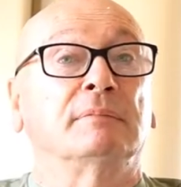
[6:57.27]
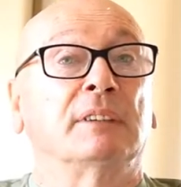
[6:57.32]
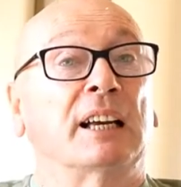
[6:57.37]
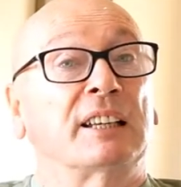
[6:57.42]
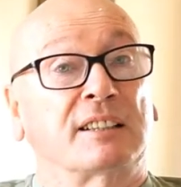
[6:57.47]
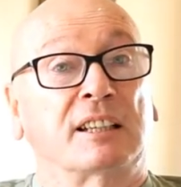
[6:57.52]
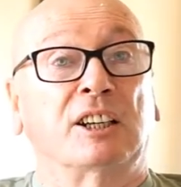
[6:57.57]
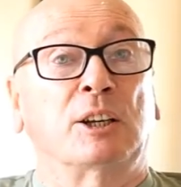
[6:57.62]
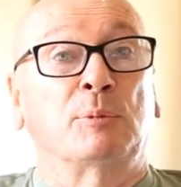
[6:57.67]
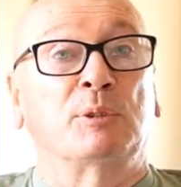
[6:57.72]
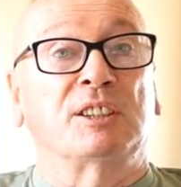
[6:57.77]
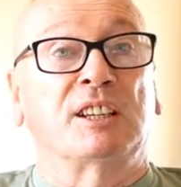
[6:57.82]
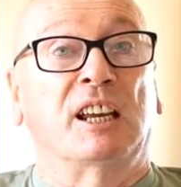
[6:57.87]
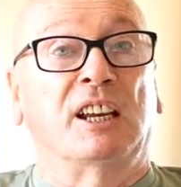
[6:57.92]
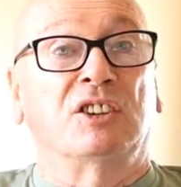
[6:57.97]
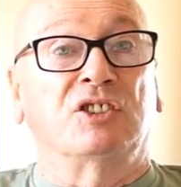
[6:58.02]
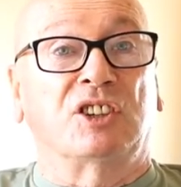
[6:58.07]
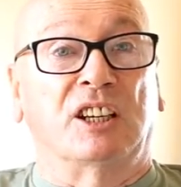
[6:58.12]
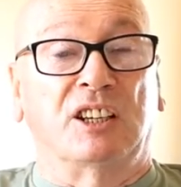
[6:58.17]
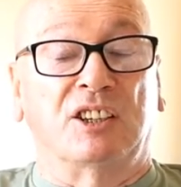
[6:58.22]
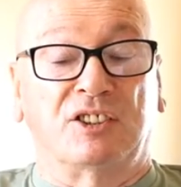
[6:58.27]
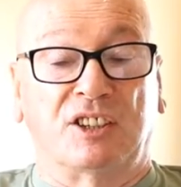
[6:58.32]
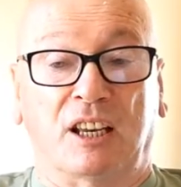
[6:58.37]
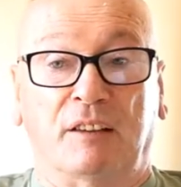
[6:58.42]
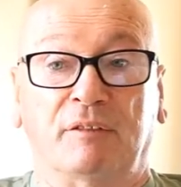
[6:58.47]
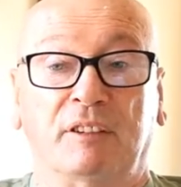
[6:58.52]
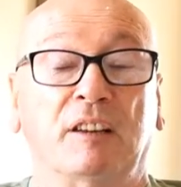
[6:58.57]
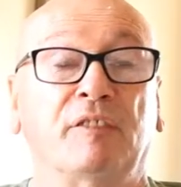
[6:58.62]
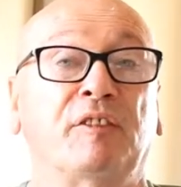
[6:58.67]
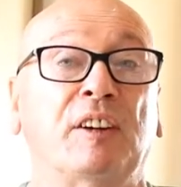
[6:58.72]
I said he was aged
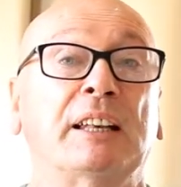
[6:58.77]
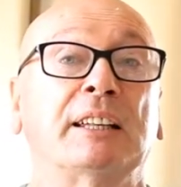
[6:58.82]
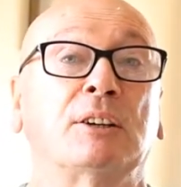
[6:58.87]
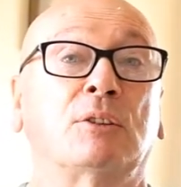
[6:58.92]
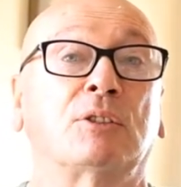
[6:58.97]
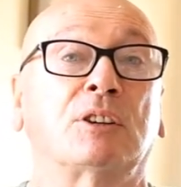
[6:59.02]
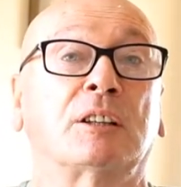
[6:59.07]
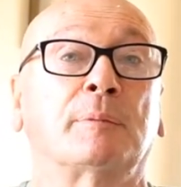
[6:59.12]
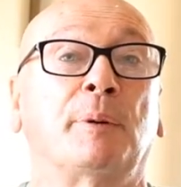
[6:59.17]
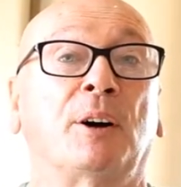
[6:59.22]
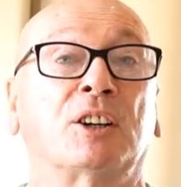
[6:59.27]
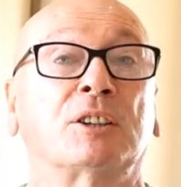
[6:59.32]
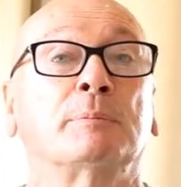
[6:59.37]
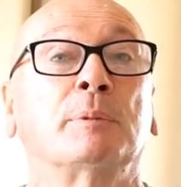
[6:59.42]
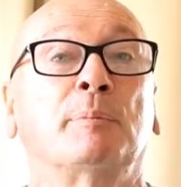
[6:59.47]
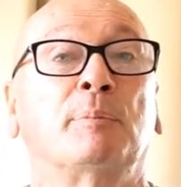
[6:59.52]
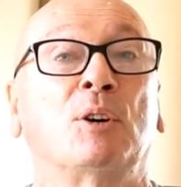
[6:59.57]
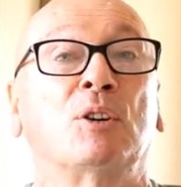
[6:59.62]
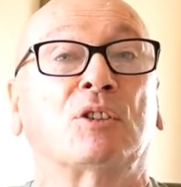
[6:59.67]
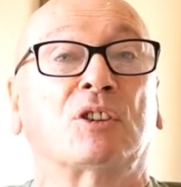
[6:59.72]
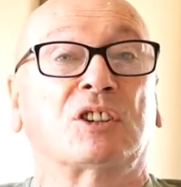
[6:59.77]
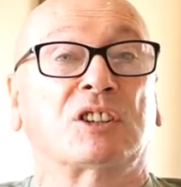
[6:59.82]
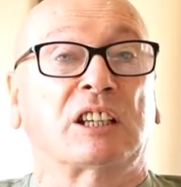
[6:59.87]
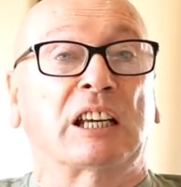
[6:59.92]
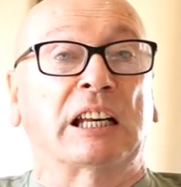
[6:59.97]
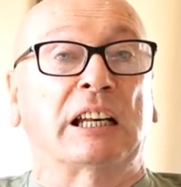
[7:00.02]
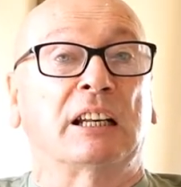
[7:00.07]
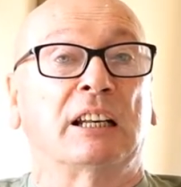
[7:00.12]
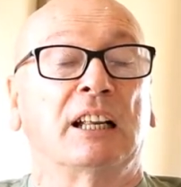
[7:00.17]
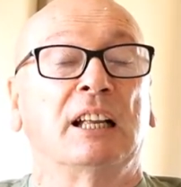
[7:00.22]
87. He fell down to the bottom of Bunkers
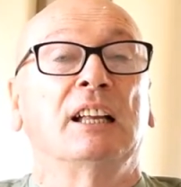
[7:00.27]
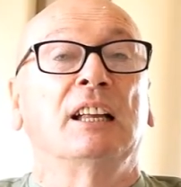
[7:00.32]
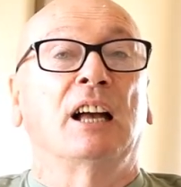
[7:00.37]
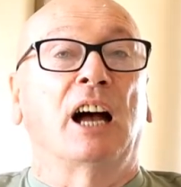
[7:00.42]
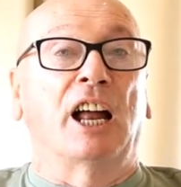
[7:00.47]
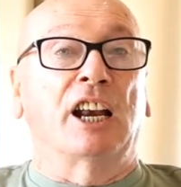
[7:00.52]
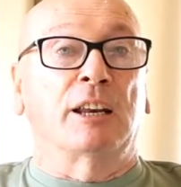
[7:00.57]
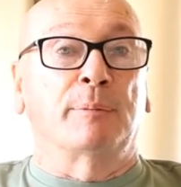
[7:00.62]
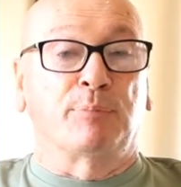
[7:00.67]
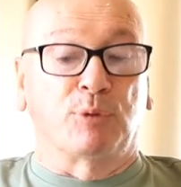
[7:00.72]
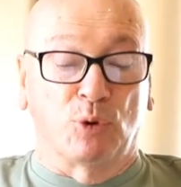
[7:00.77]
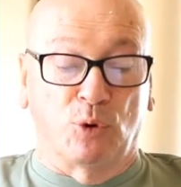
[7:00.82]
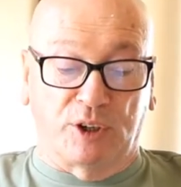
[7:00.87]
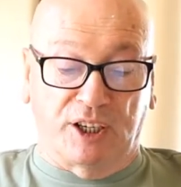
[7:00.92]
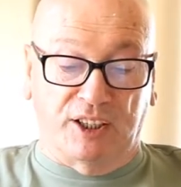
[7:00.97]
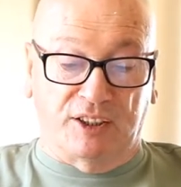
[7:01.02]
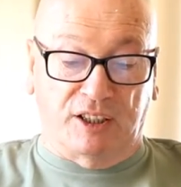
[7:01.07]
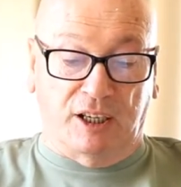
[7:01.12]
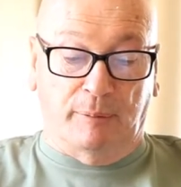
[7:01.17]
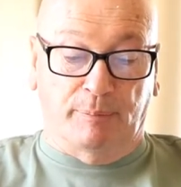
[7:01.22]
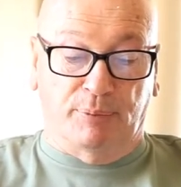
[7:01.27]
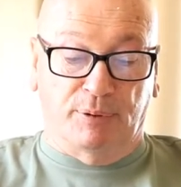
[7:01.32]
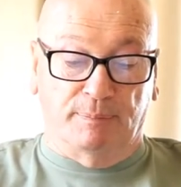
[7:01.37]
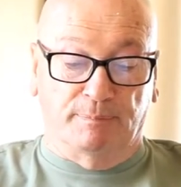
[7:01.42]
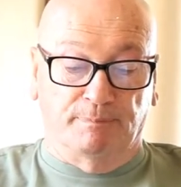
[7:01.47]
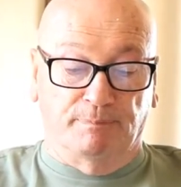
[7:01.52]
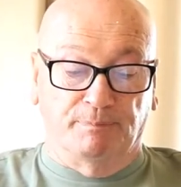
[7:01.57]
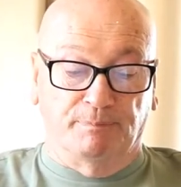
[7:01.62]
Hill and he broke his hip